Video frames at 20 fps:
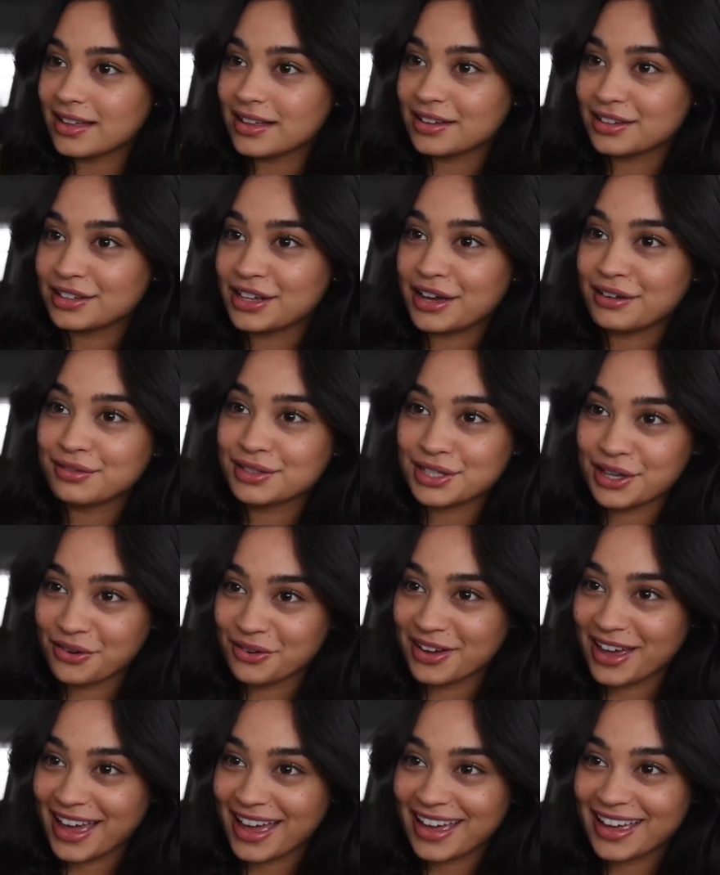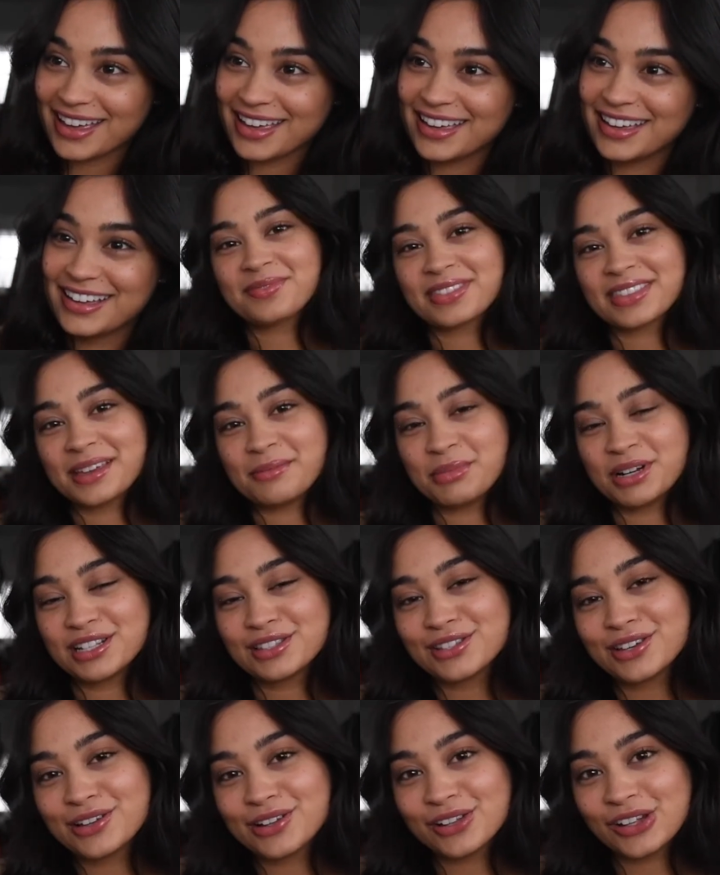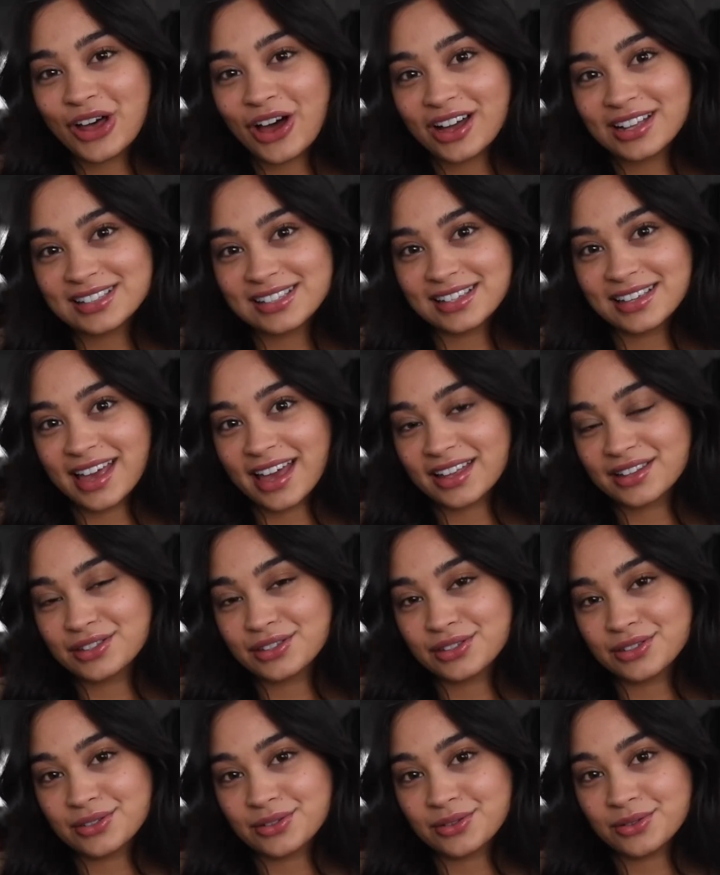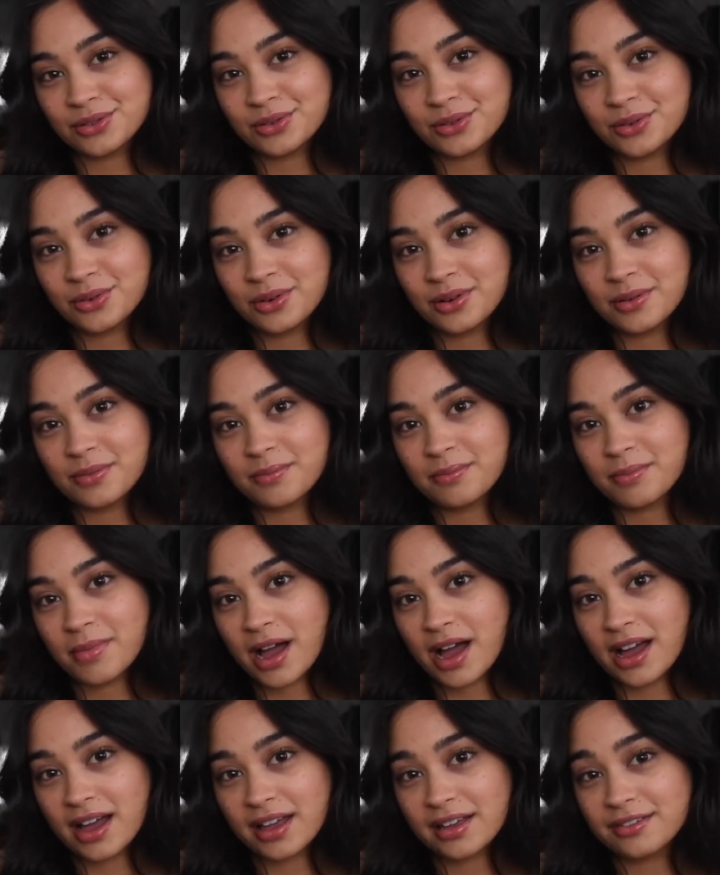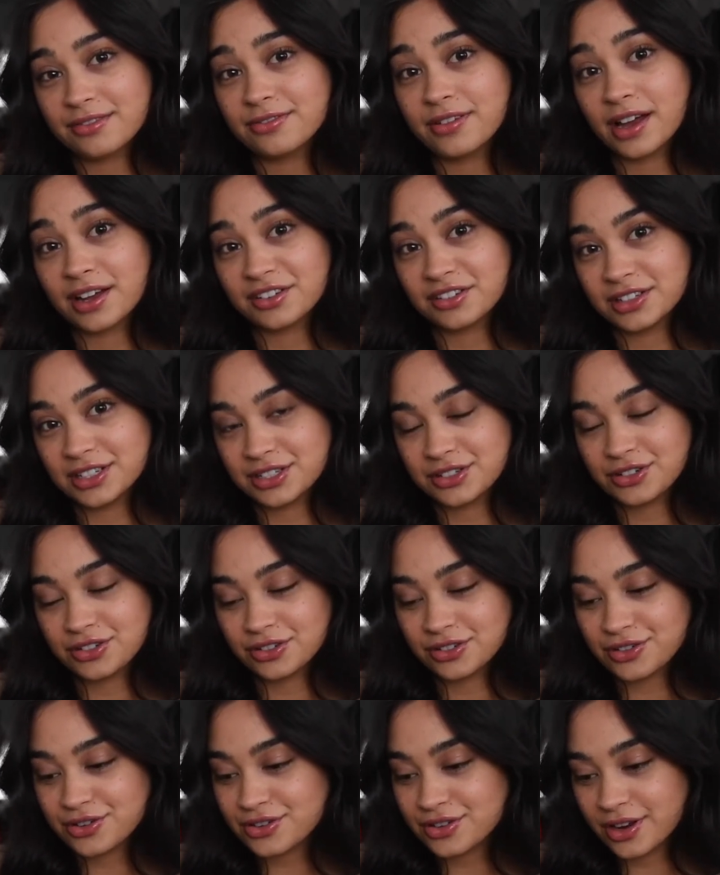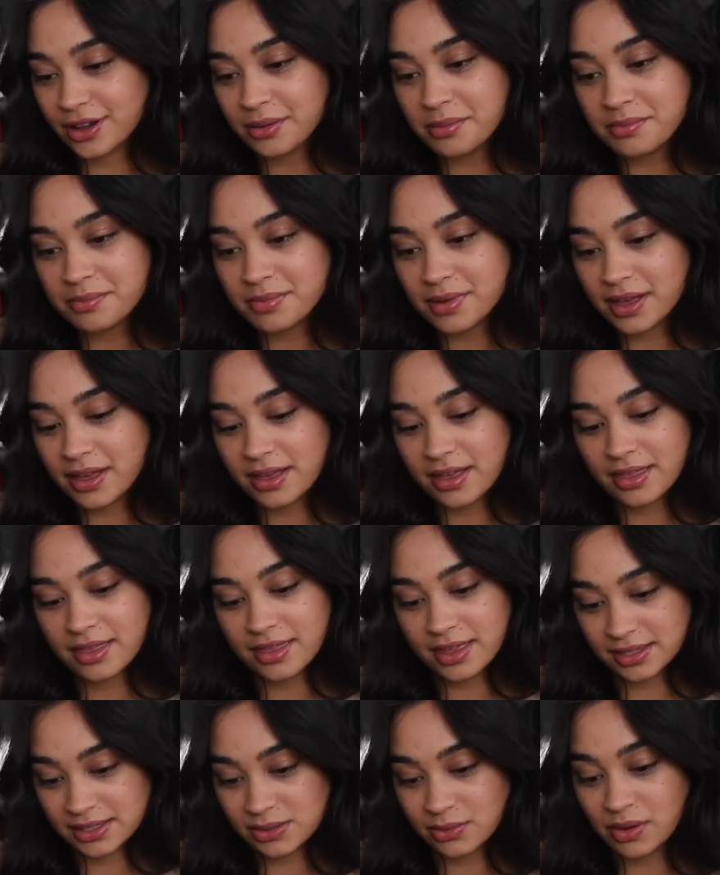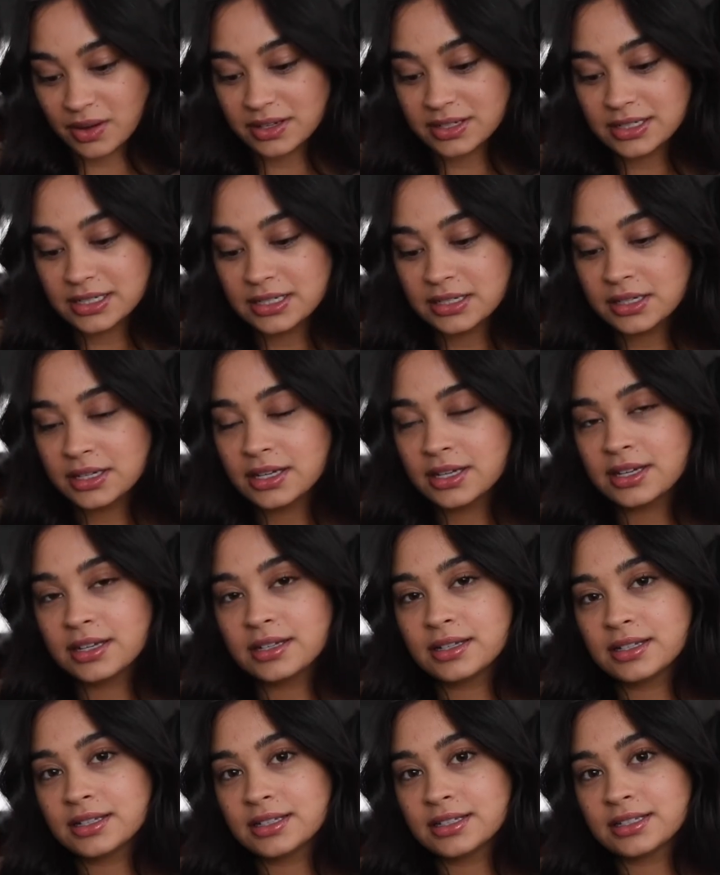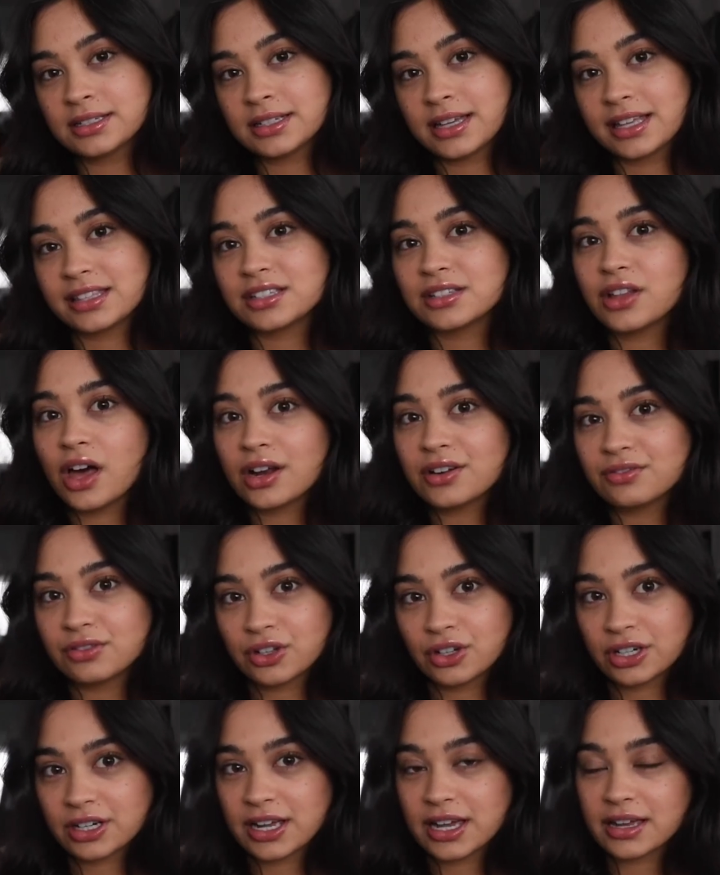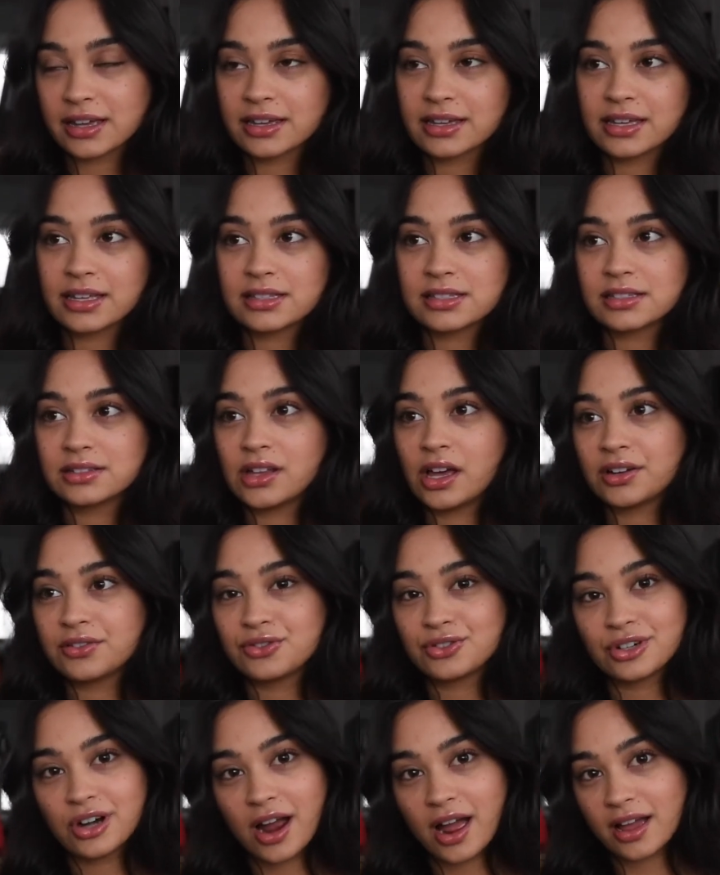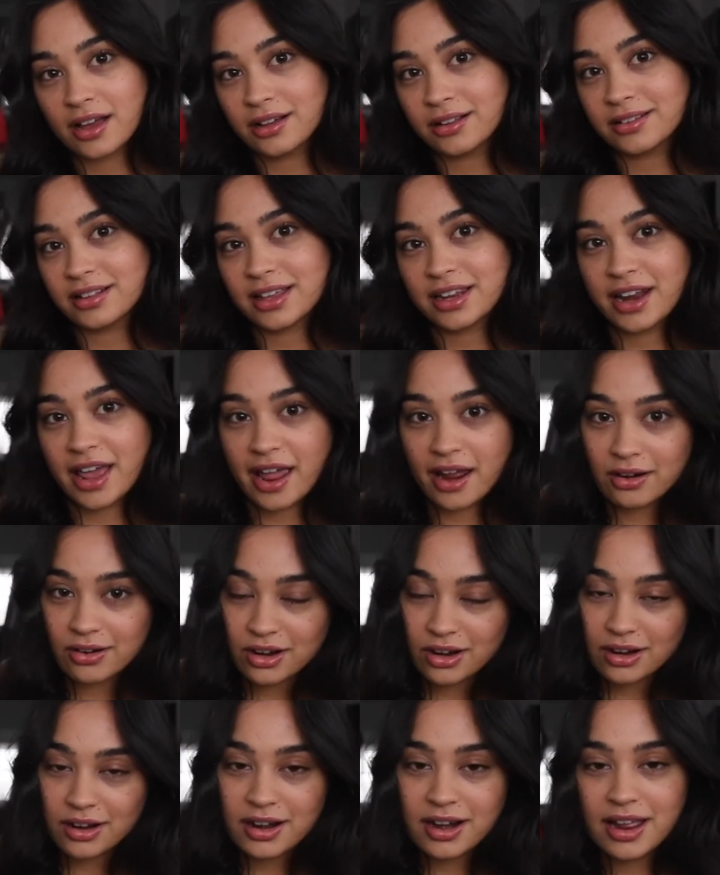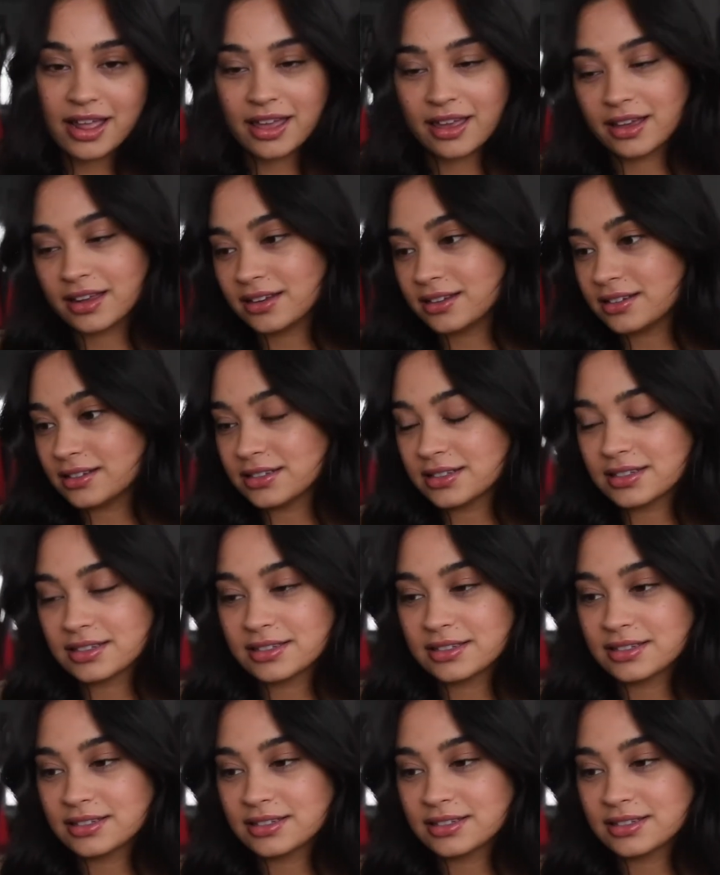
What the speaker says: Life's okay. But it took a lot to get to my final internship, this one. It's a lot of learning, it's a lot of trial and error, and